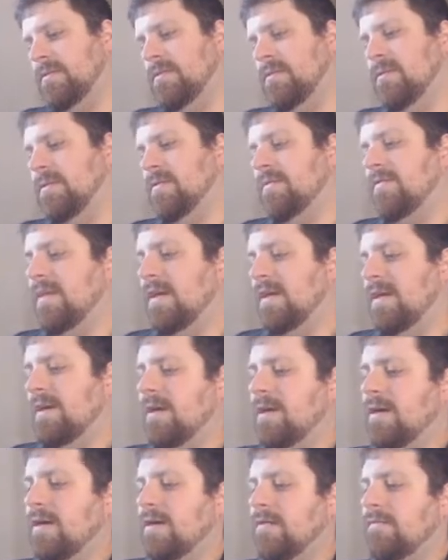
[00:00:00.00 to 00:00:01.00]
if they
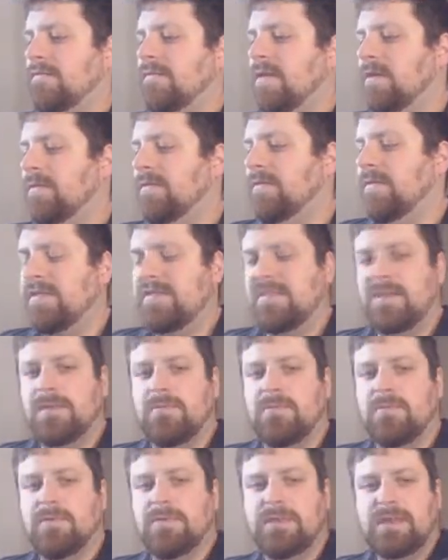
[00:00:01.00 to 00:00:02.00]
followed the
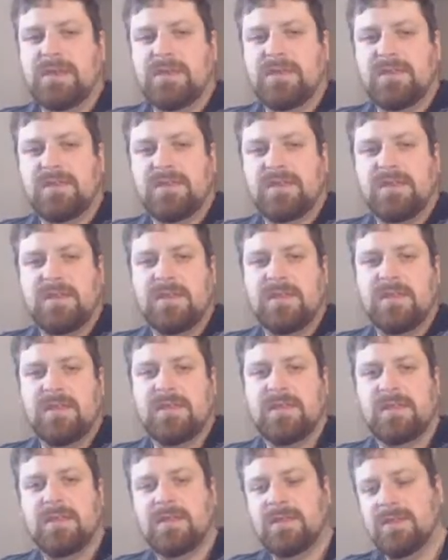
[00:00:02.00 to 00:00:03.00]
same release
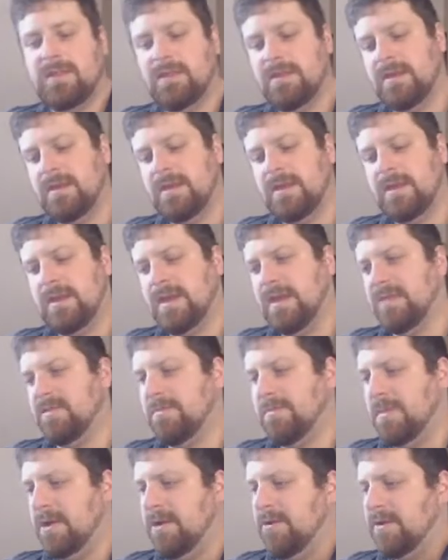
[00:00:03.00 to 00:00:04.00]
as
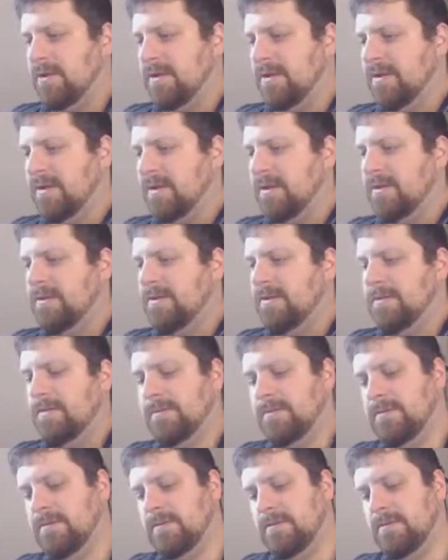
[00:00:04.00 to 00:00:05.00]
America did.
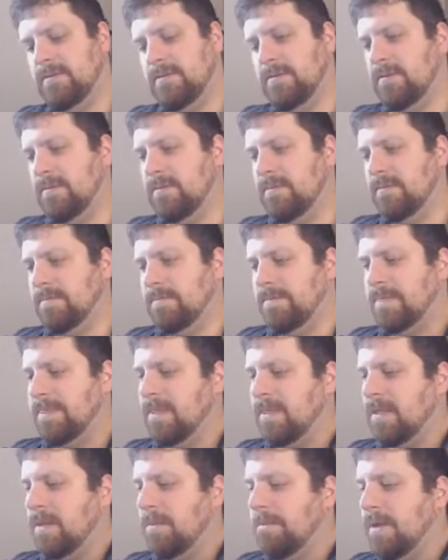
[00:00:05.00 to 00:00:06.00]

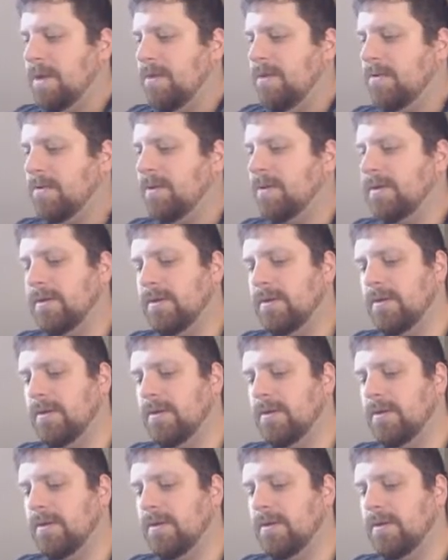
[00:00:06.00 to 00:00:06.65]
America.